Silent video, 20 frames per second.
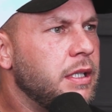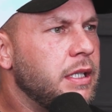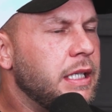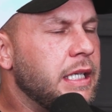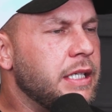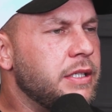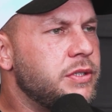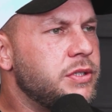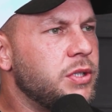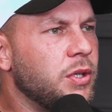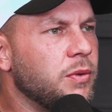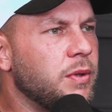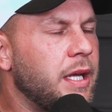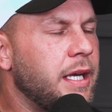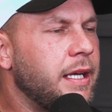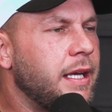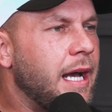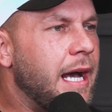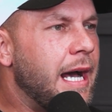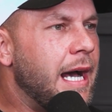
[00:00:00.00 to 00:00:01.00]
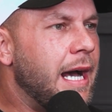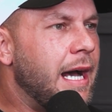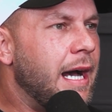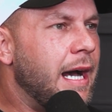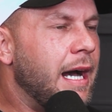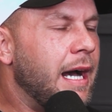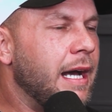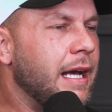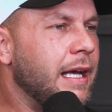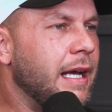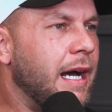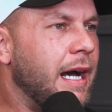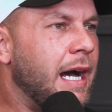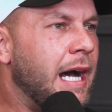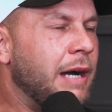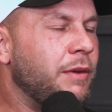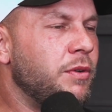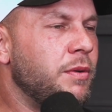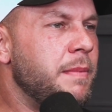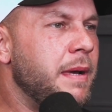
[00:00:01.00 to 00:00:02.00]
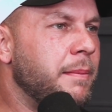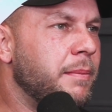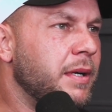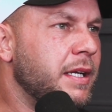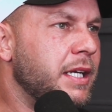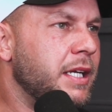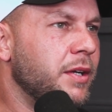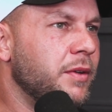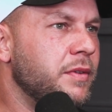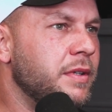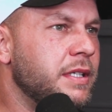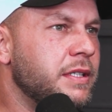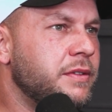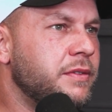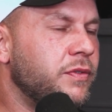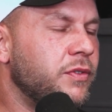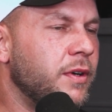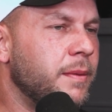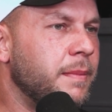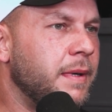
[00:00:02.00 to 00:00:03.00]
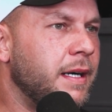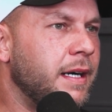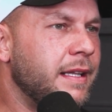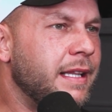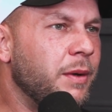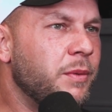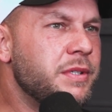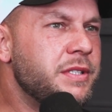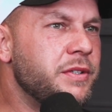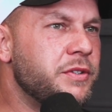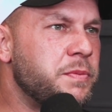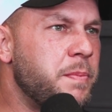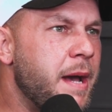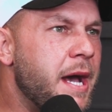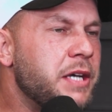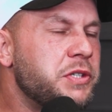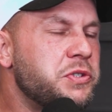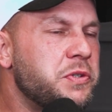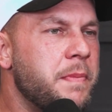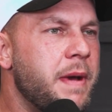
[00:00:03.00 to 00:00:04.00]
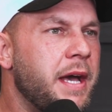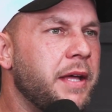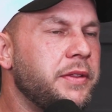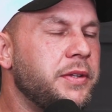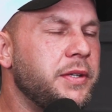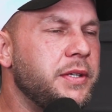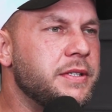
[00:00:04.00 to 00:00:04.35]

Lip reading: And so like I remember hearing this from I want to say it was Pastor Matthew.